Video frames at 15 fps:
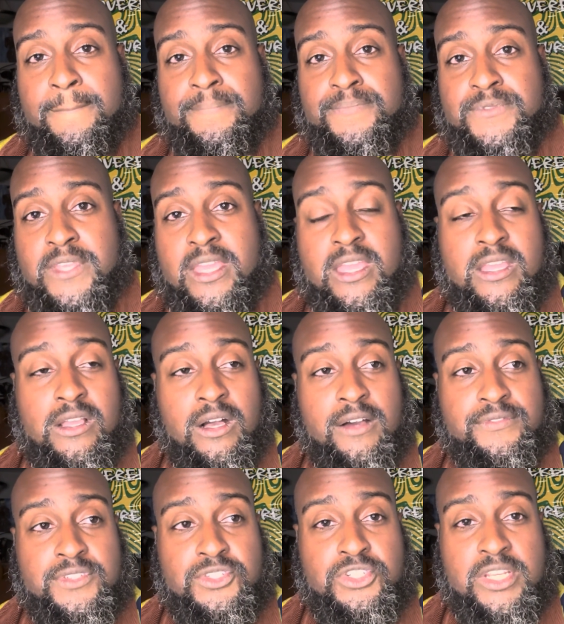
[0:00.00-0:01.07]
Taking
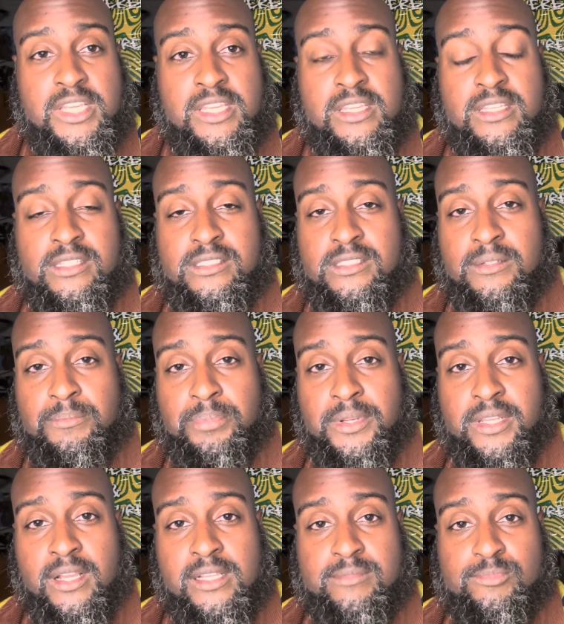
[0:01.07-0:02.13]
off the jeans and
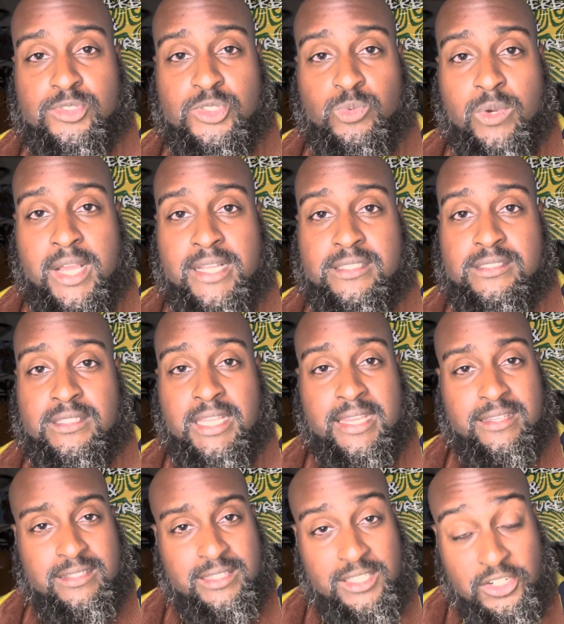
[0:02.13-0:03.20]
putting on some sweats,
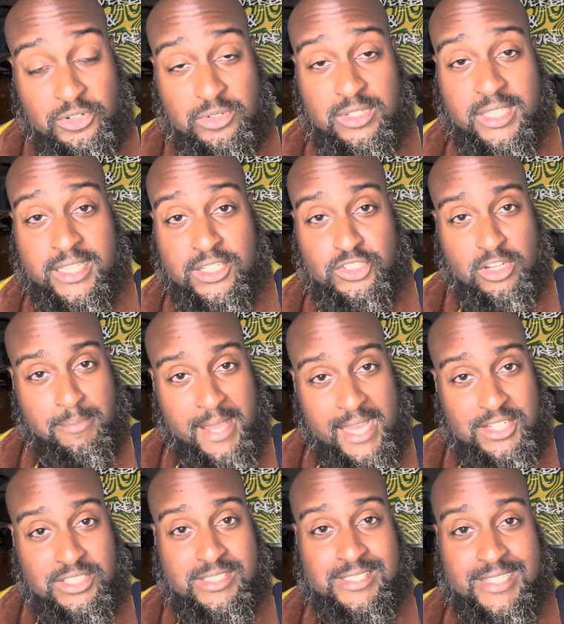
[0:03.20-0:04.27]
like literally. Could you
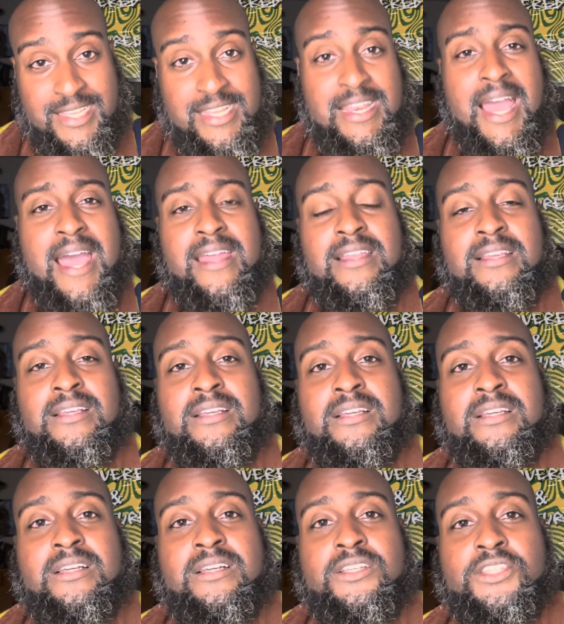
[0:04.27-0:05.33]
imagine seeing that?
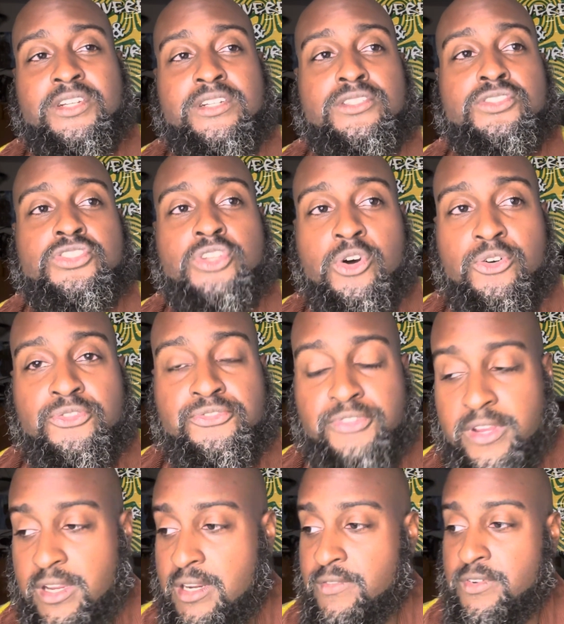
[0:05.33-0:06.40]
You're in so
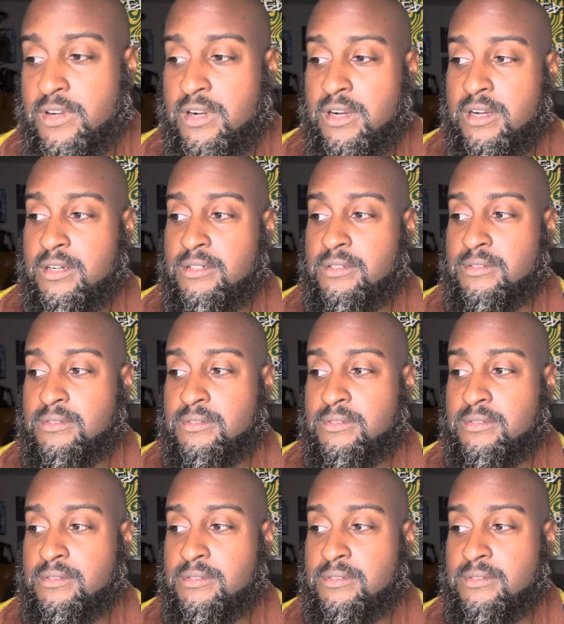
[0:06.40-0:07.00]
fear of your